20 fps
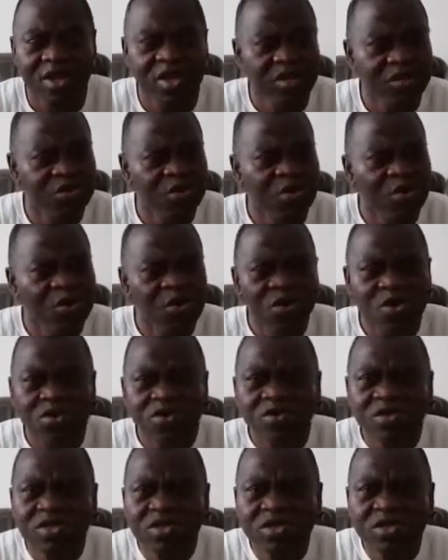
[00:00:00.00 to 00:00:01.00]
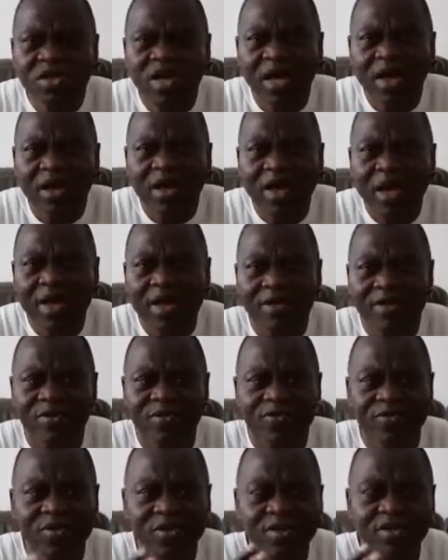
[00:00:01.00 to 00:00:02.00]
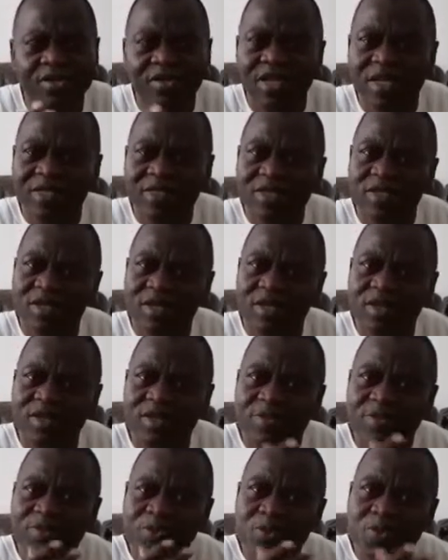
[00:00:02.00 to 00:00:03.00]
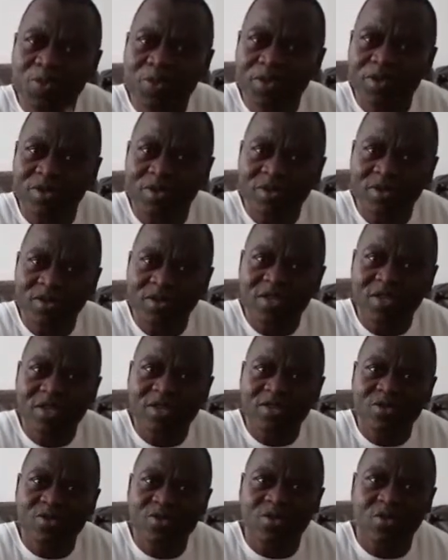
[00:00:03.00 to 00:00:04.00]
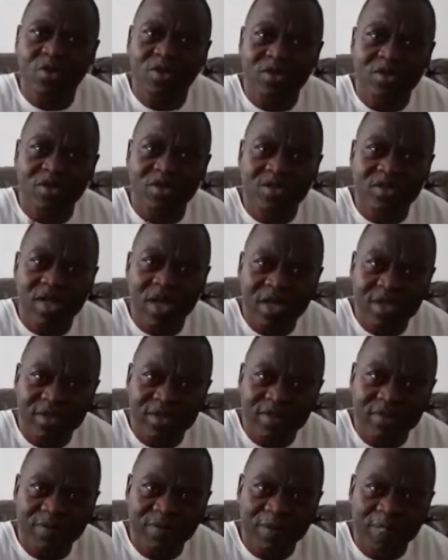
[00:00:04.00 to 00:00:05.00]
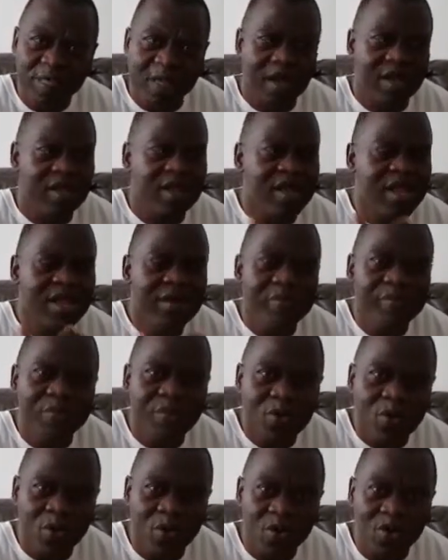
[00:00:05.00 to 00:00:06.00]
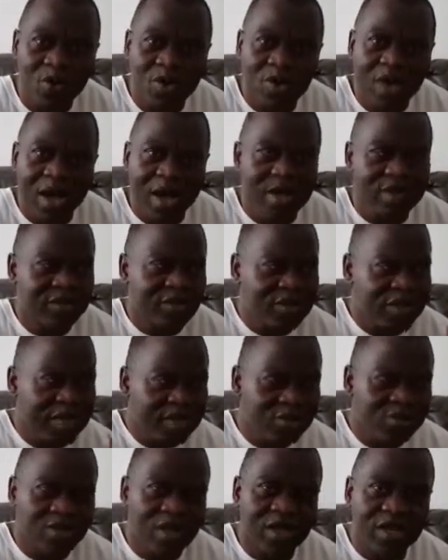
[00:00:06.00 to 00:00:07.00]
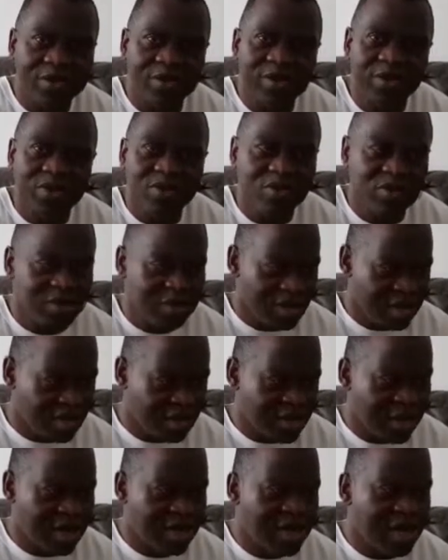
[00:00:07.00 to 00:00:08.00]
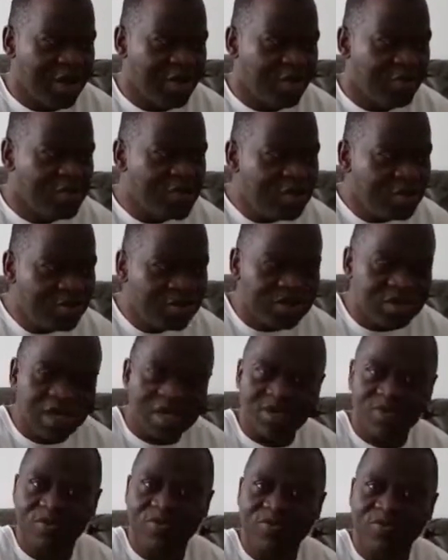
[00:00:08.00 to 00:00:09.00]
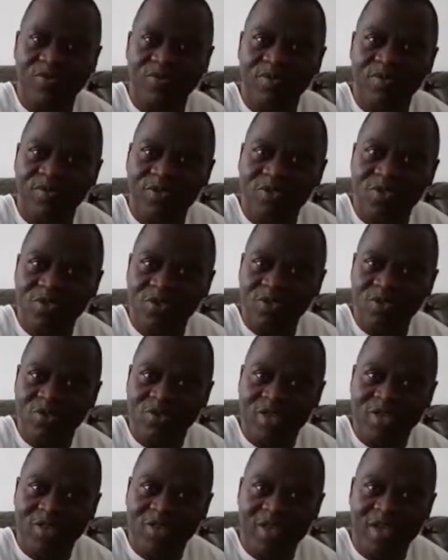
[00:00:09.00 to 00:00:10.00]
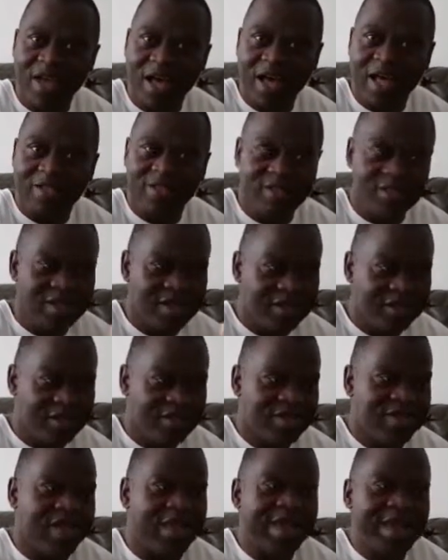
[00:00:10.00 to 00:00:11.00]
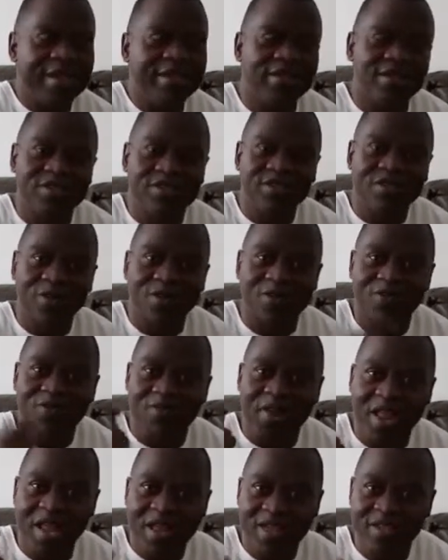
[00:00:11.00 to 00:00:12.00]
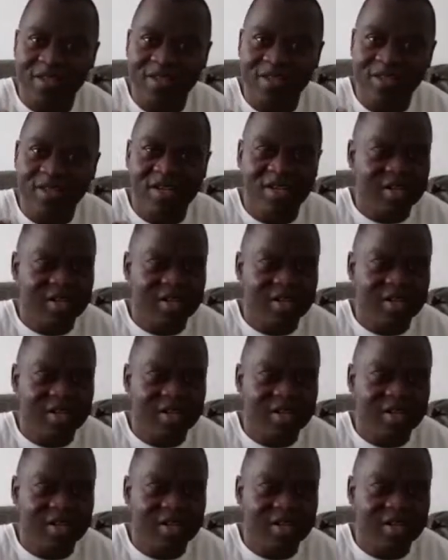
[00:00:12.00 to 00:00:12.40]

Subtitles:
So these are kind of things that the pupils need to understand and learn more, and gradually, because there are now new set of children attaining the age of learning,